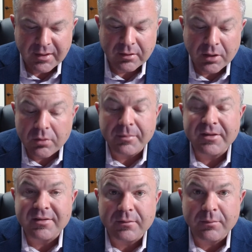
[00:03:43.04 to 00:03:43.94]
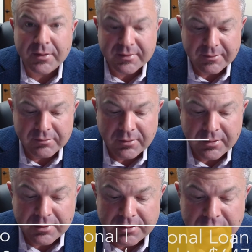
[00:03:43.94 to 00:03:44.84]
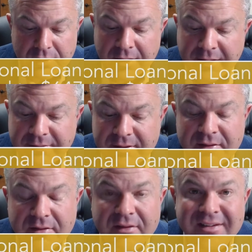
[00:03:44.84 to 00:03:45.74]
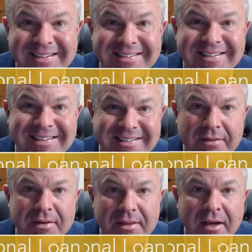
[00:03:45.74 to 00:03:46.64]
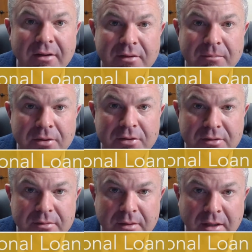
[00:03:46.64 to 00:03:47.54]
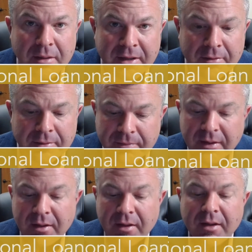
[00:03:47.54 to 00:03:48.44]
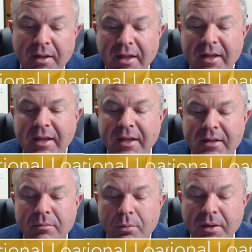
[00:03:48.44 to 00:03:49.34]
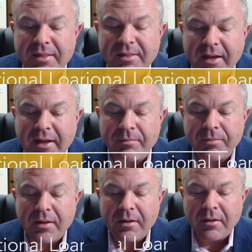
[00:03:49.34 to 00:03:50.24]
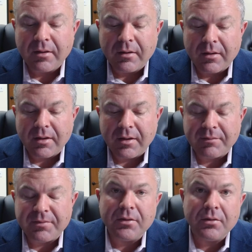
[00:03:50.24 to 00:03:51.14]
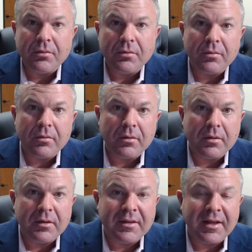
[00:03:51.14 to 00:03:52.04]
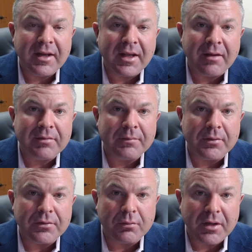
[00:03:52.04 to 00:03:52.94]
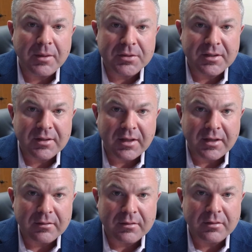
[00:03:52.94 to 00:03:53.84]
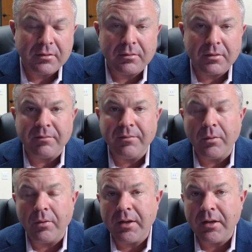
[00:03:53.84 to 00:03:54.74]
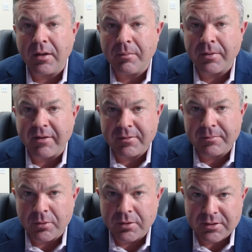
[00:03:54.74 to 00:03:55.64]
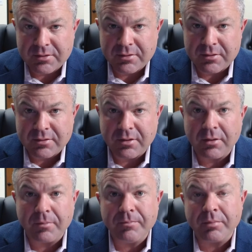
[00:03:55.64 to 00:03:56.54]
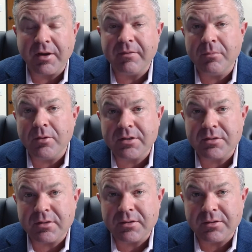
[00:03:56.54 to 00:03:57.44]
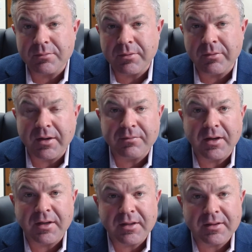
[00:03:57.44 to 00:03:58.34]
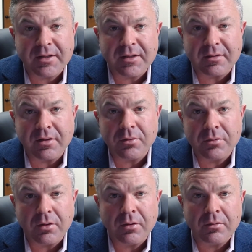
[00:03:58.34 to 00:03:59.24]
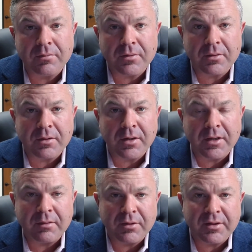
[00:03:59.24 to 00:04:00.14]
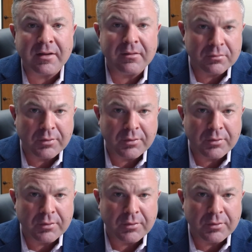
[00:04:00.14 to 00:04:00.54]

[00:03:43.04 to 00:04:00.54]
is 647,200. So you have 667,000 purchase power. And with that, if you didn't have the full 20% down to avoid private mortgage insurance. So private mortgage insurance is required for anything that's a loan over without